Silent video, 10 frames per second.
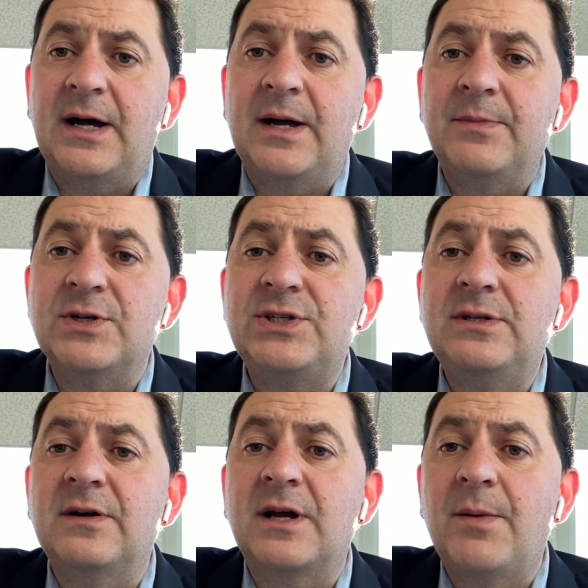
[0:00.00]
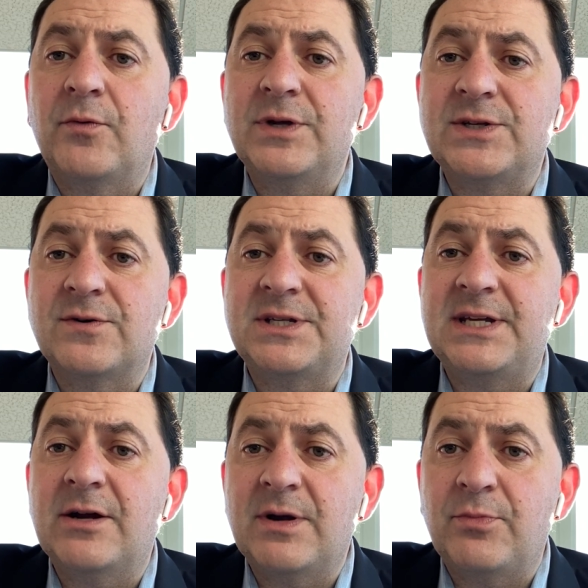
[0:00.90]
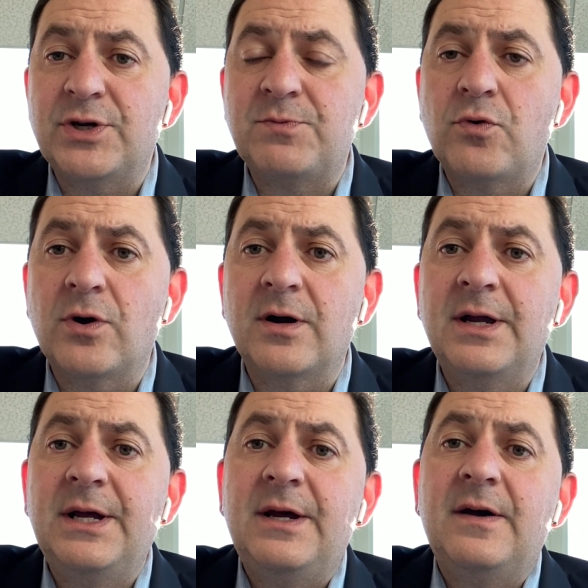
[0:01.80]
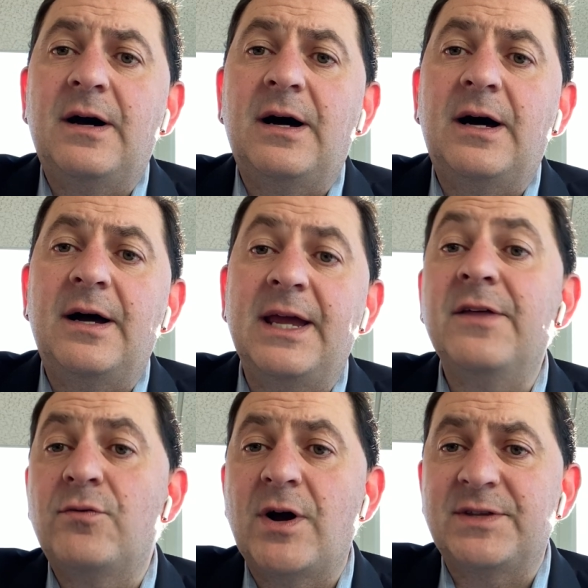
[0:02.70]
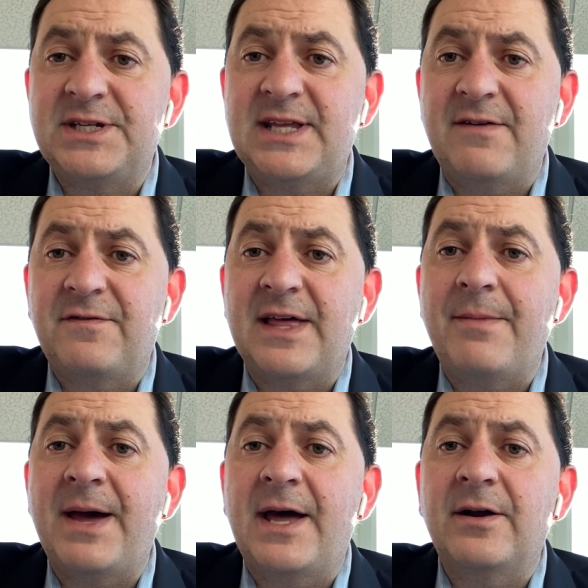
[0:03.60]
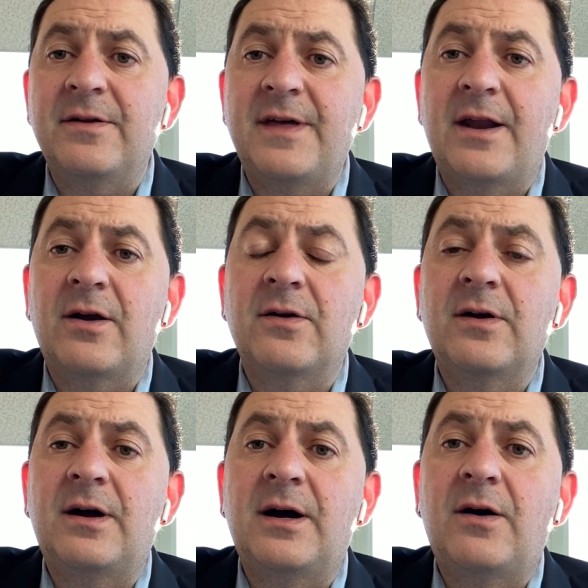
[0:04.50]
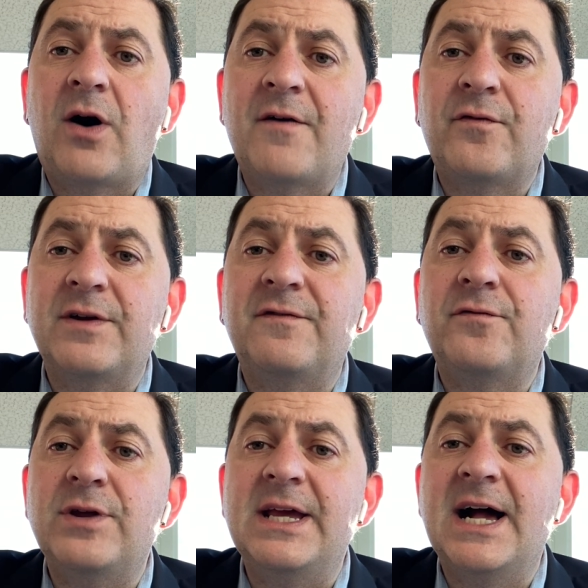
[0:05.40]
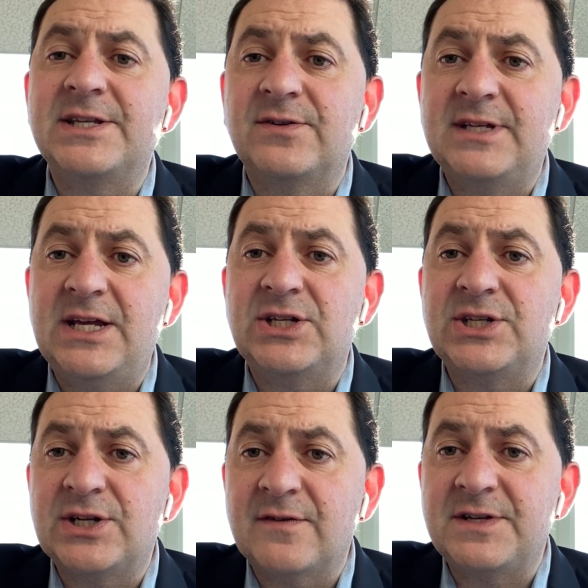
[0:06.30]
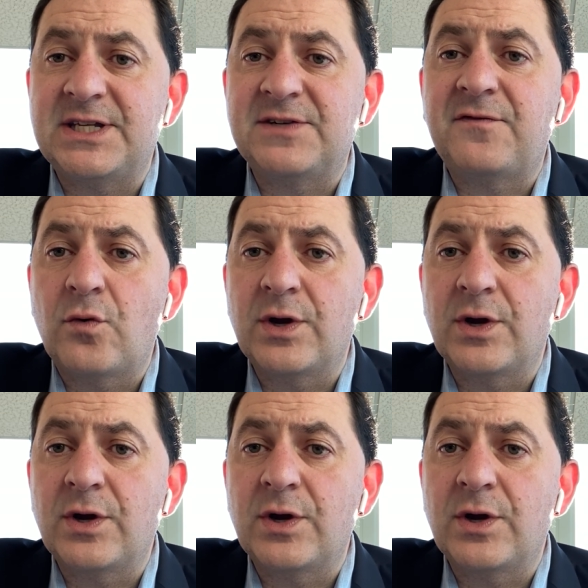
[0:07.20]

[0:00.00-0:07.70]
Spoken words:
There's a couple resources here in Bridgeport and throughout the state for that matter that are offering free consultation services for